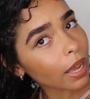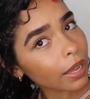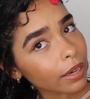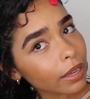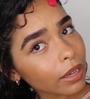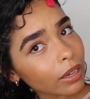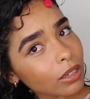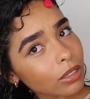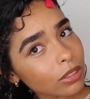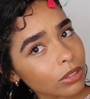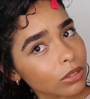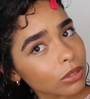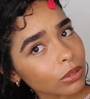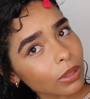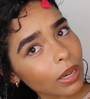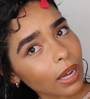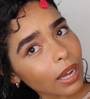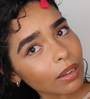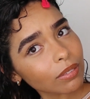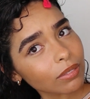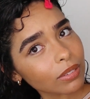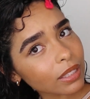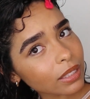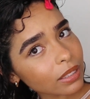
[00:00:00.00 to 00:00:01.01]
And I also
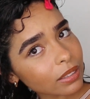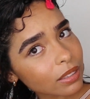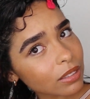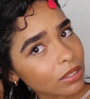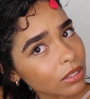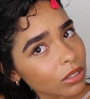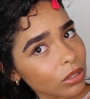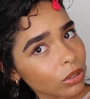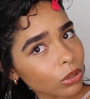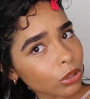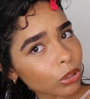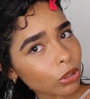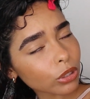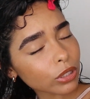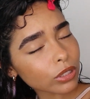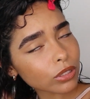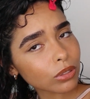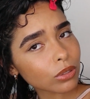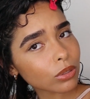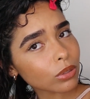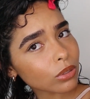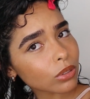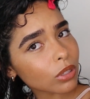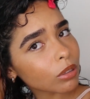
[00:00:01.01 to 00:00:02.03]
have like these little
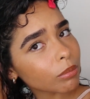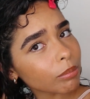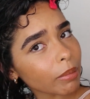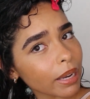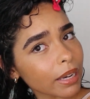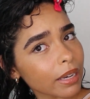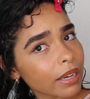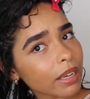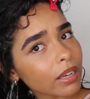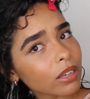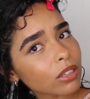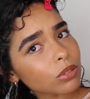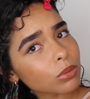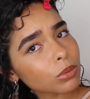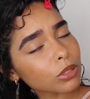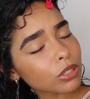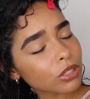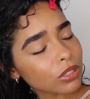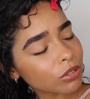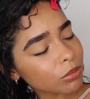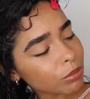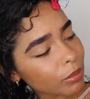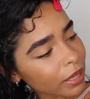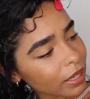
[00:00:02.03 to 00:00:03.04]
crystals on my nails,
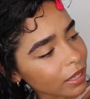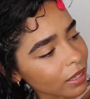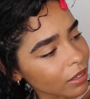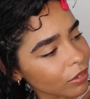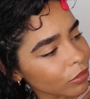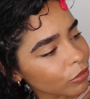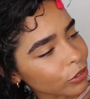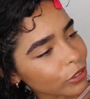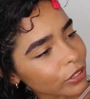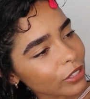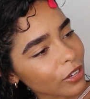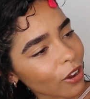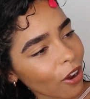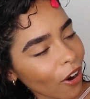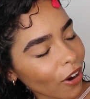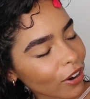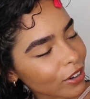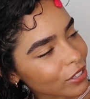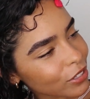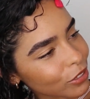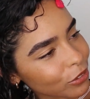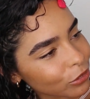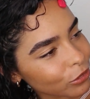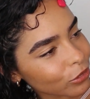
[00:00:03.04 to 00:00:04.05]
which is making it really
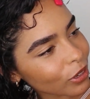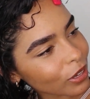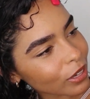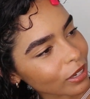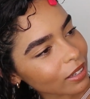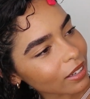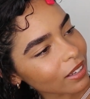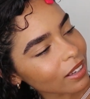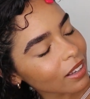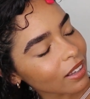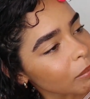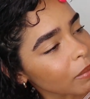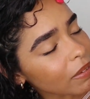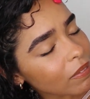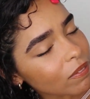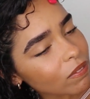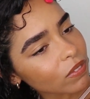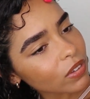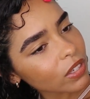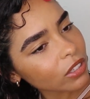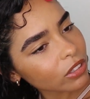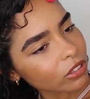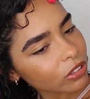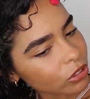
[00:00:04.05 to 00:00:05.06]
hard to run my
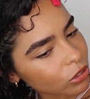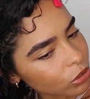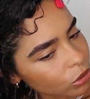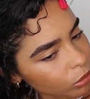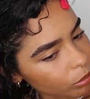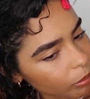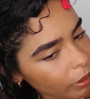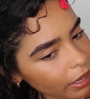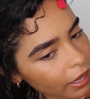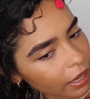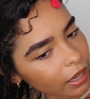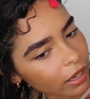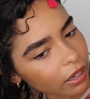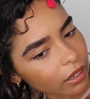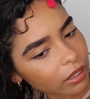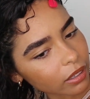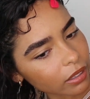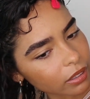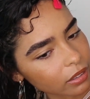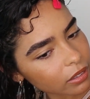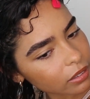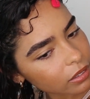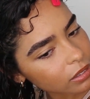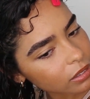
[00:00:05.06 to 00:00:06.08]
fingers through my hair.